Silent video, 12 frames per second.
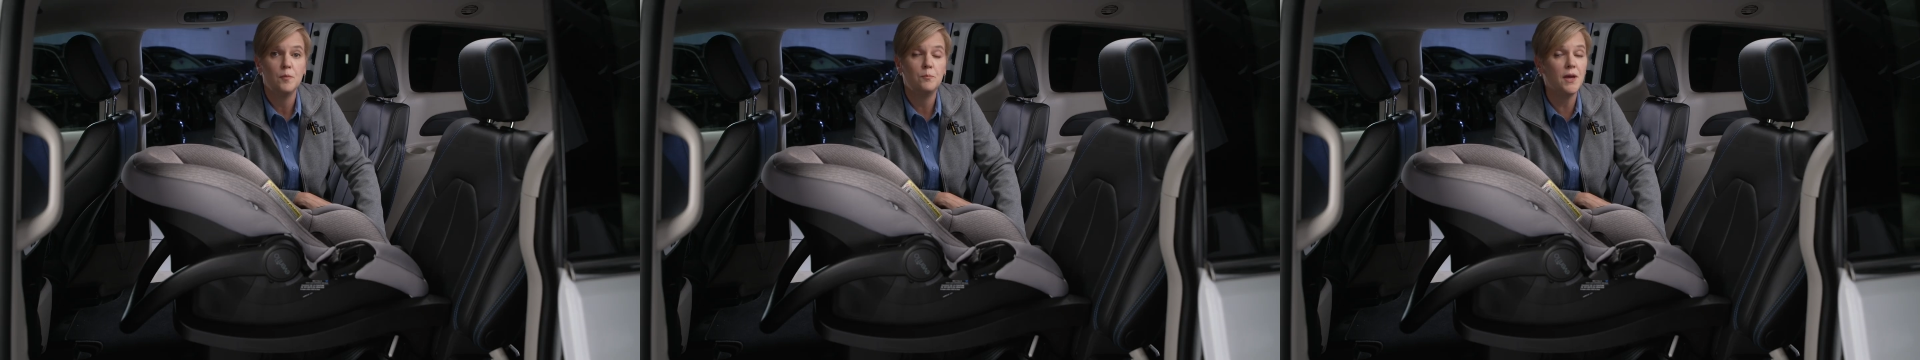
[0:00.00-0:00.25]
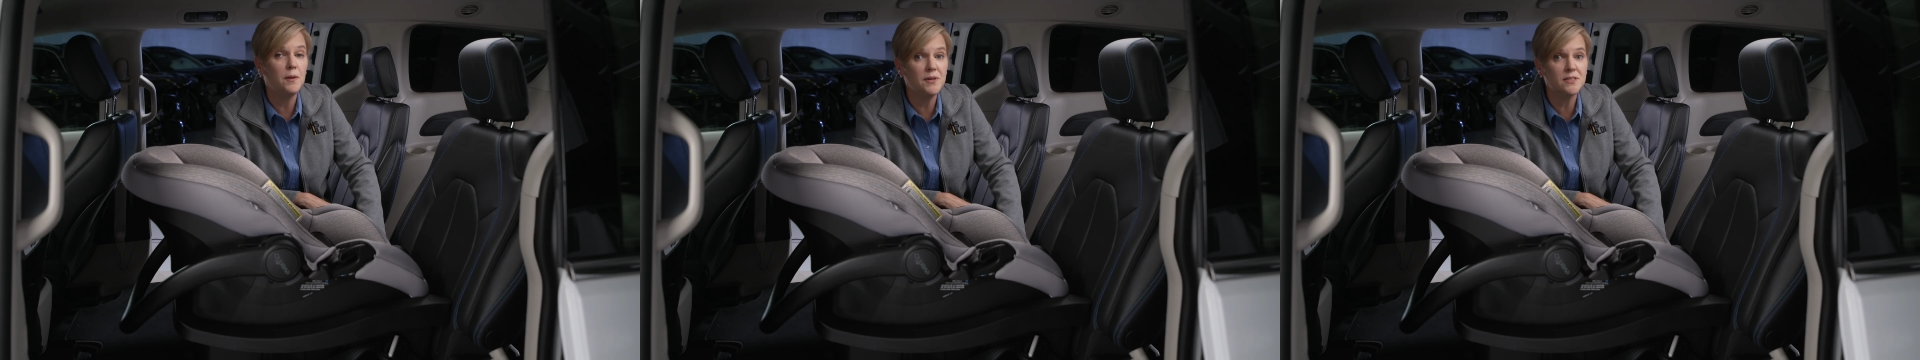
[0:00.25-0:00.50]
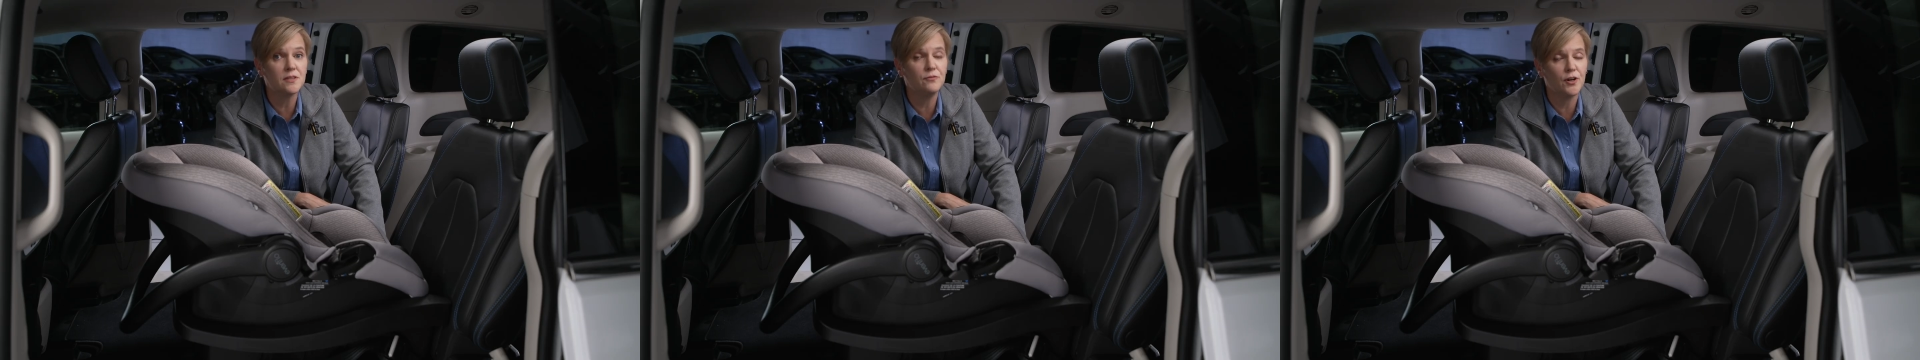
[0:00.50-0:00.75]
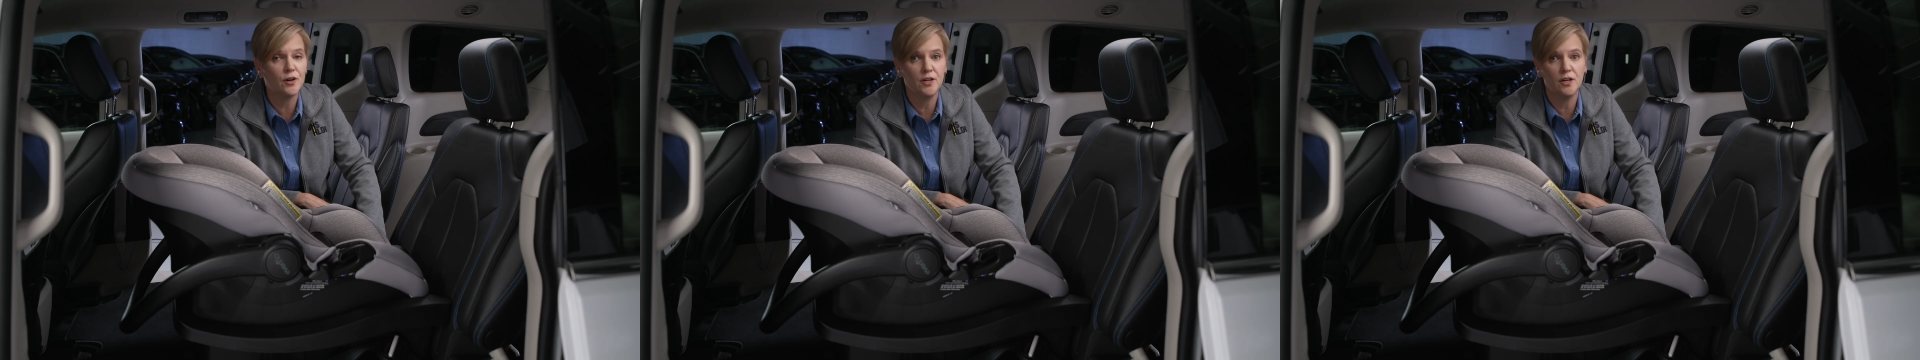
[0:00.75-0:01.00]
Babies and
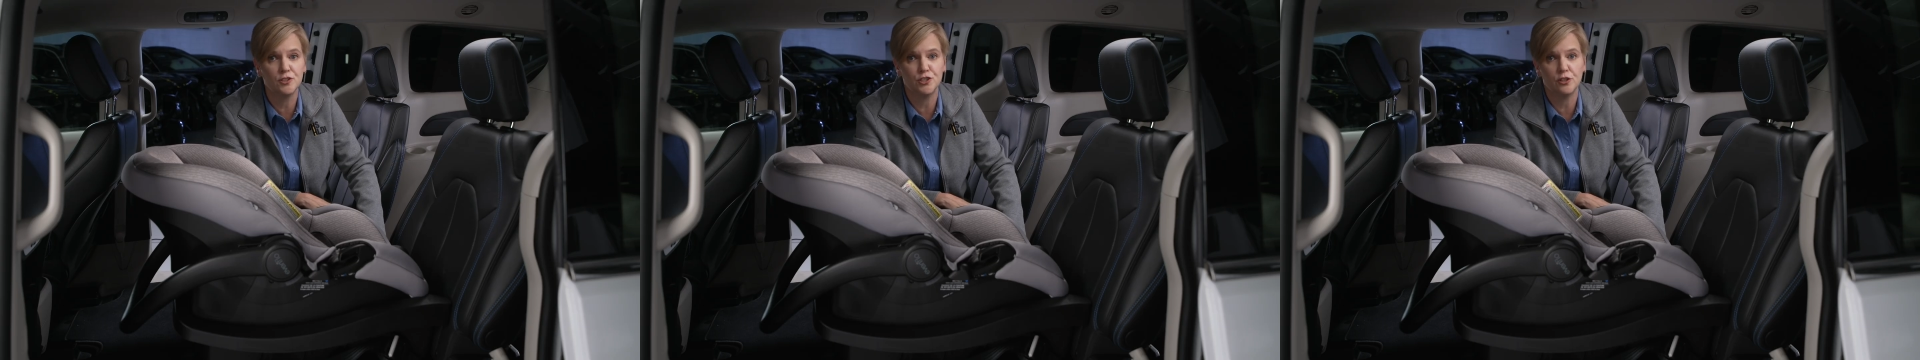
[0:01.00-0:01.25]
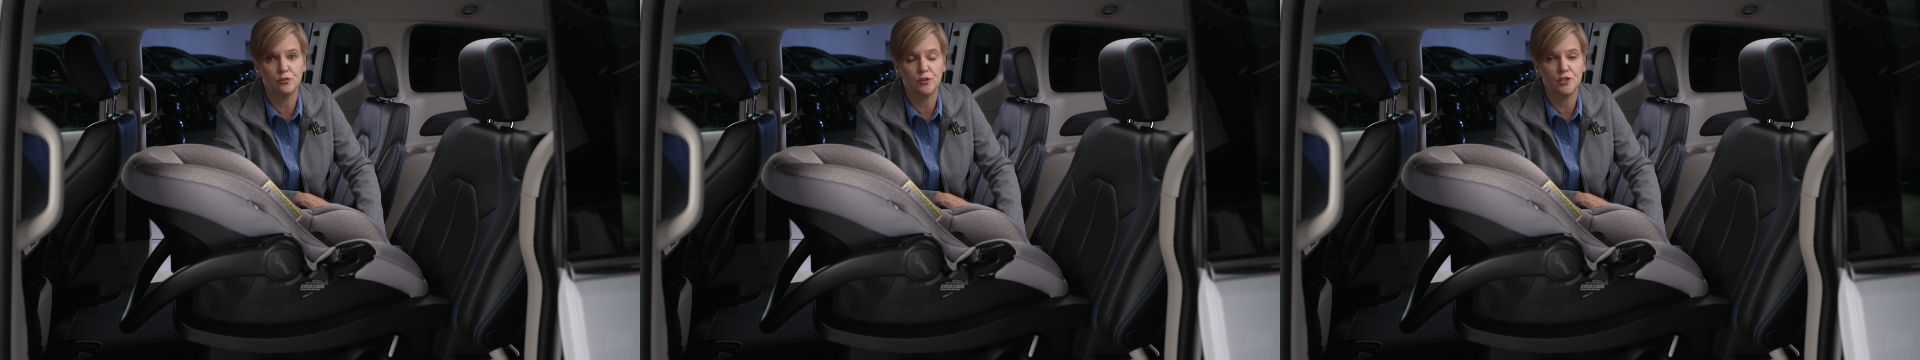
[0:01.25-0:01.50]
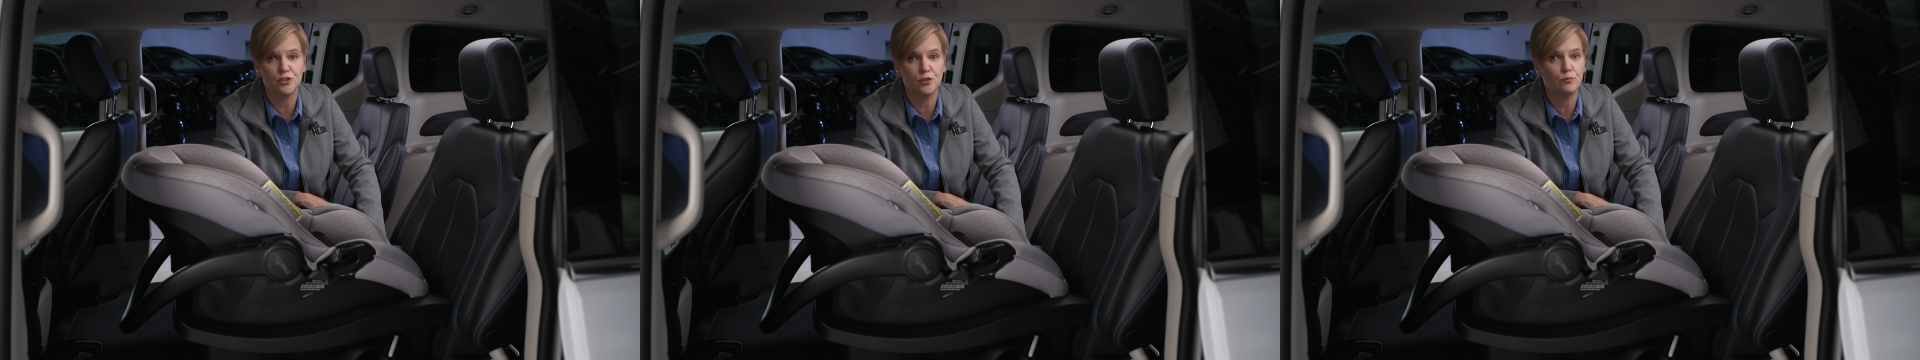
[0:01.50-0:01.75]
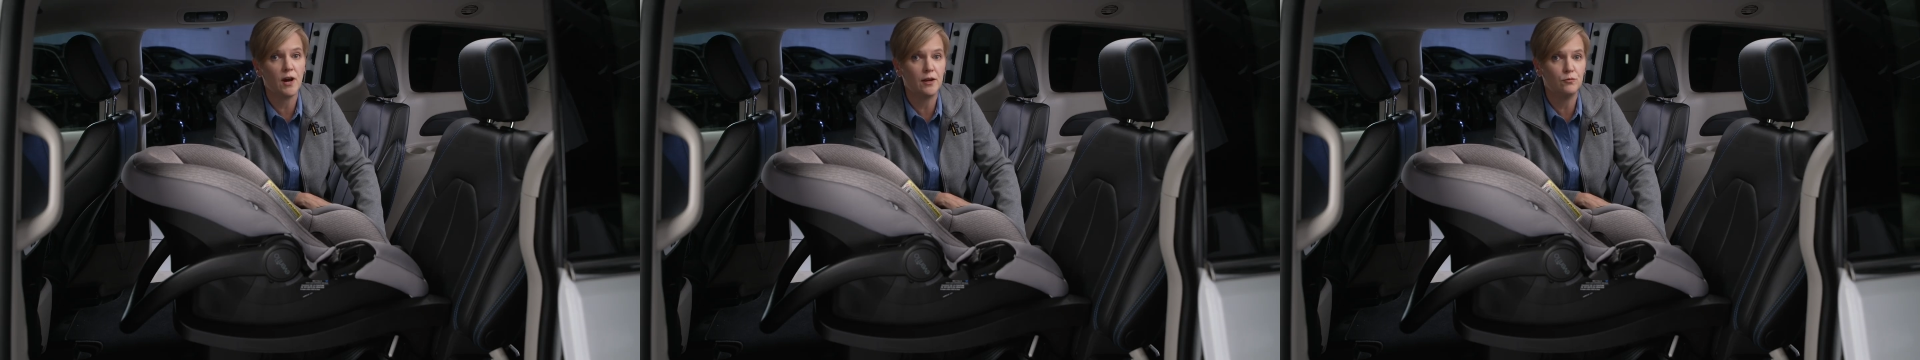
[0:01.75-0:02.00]
very young children should
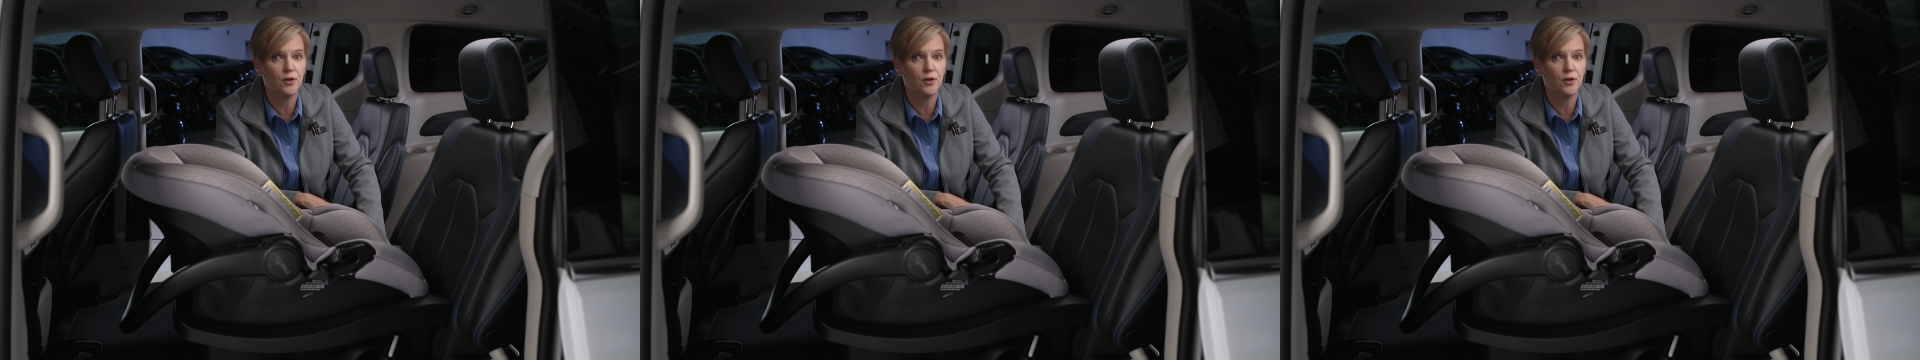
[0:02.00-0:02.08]
ride